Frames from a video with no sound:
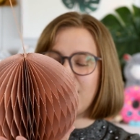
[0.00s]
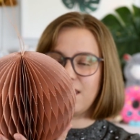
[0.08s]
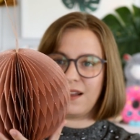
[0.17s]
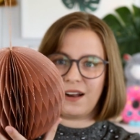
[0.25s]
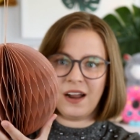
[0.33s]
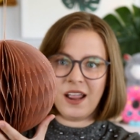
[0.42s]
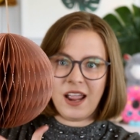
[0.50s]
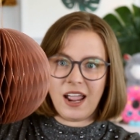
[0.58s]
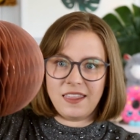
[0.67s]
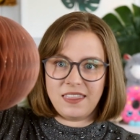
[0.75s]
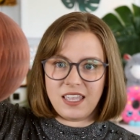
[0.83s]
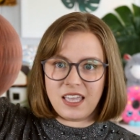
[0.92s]
together,
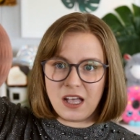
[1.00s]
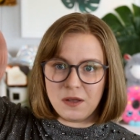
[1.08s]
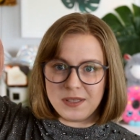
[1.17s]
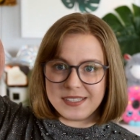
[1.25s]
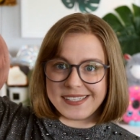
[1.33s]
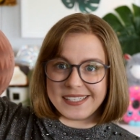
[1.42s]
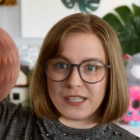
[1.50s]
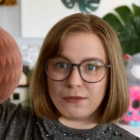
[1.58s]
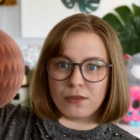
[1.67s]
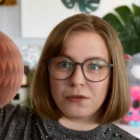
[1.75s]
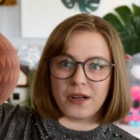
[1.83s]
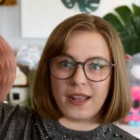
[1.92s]
and they come in sets
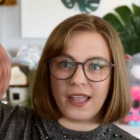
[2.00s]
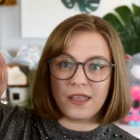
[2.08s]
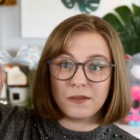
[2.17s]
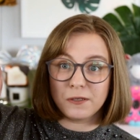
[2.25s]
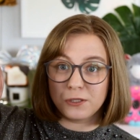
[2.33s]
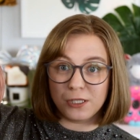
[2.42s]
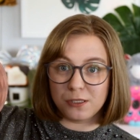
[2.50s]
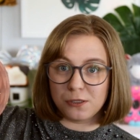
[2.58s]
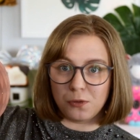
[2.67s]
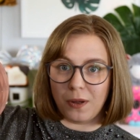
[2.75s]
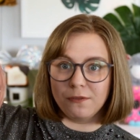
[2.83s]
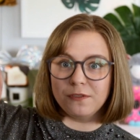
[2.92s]
of three, and they're
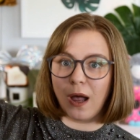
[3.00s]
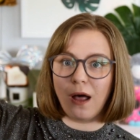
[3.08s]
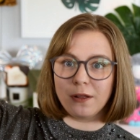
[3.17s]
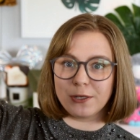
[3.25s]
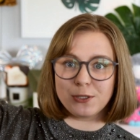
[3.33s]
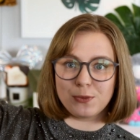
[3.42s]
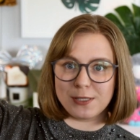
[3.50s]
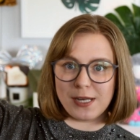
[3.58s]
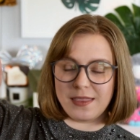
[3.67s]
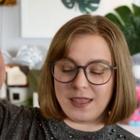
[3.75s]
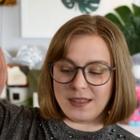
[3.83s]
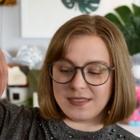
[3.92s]
just twelve dollars,
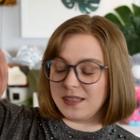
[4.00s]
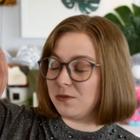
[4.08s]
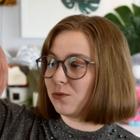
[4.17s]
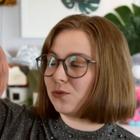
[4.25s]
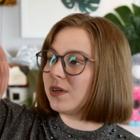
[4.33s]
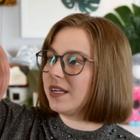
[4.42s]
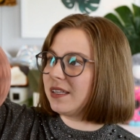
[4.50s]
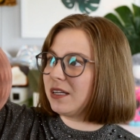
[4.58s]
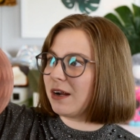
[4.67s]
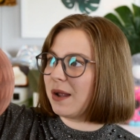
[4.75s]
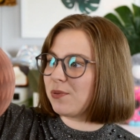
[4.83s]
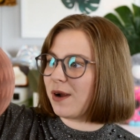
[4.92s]
which I think is a
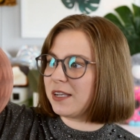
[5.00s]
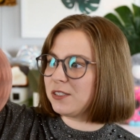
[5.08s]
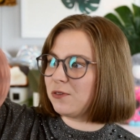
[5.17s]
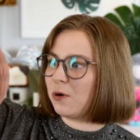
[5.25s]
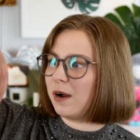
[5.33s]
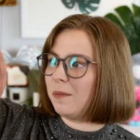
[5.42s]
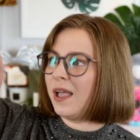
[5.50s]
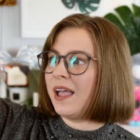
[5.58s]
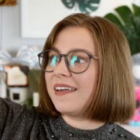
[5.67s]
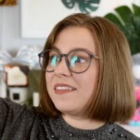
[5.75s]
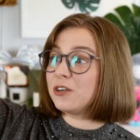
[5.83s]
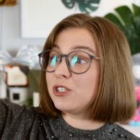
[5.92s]
really great price for them.
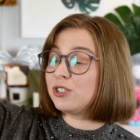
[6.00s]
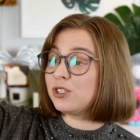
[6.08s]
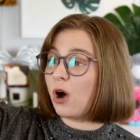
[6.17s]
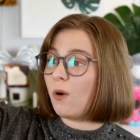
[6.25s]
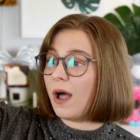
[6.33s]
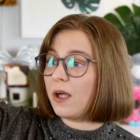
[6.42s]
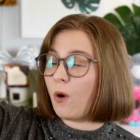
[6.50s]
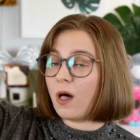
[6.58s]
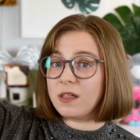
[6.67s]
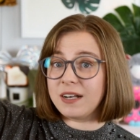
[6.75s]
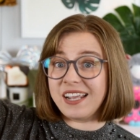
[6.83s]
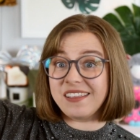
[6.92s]
They're so high
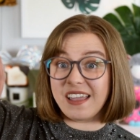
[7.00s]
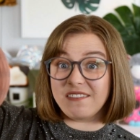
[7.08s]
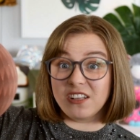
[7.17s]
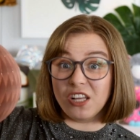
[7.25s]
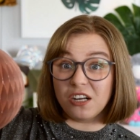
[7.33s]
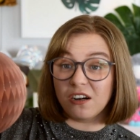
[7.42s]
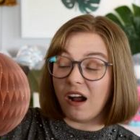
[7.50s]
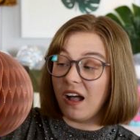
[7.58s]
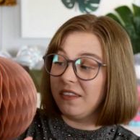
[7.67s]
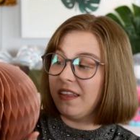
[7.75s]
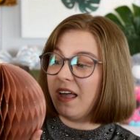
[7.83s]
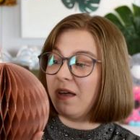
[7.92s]
quality. They have glitter
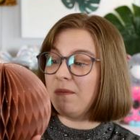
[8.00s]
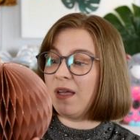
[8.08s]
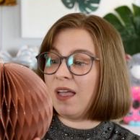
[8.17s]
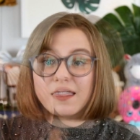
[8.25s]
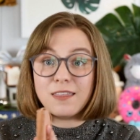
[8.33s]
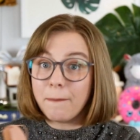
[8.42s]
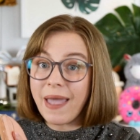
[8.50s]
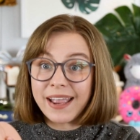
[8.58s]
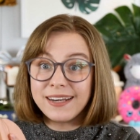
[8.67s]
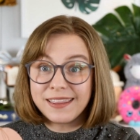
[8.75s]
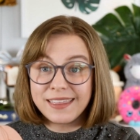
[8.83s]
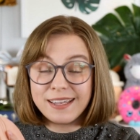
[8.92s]
on them. The
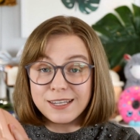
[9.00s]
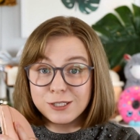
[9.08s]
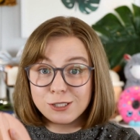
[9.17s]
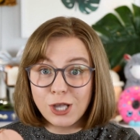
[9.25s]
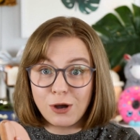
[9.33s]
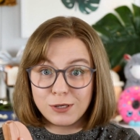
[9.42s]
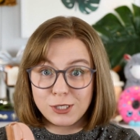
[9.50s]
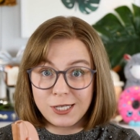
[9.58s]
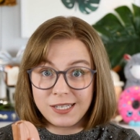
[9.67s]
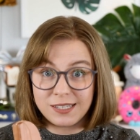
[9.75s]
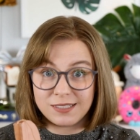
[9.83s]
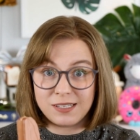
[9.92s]
magnet thing is so
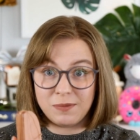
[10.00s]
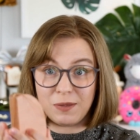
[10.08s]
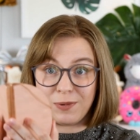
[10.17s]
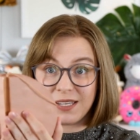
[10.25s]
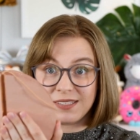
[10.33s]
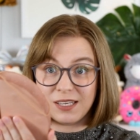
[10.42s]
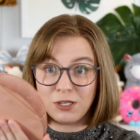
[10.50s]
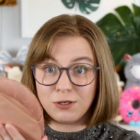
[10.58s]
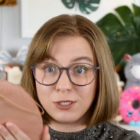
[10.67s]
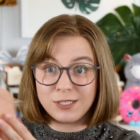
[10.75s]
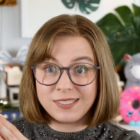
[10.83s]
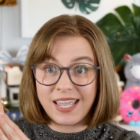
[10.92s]
ingenious to me because then you
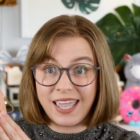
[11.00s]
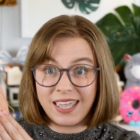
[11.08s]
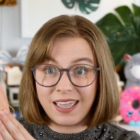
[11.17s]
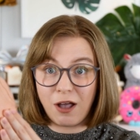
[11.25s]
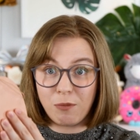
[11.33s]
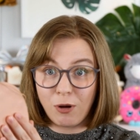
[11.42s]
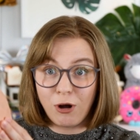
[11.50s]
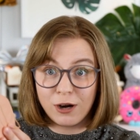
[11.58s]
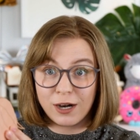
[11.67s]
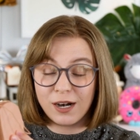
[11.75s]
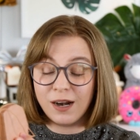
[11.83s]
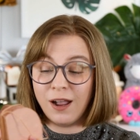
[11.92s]
can just take it
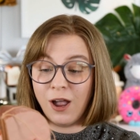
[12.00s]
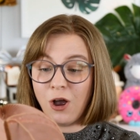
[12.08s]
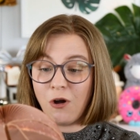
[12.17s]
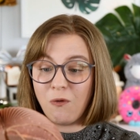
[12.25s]
apart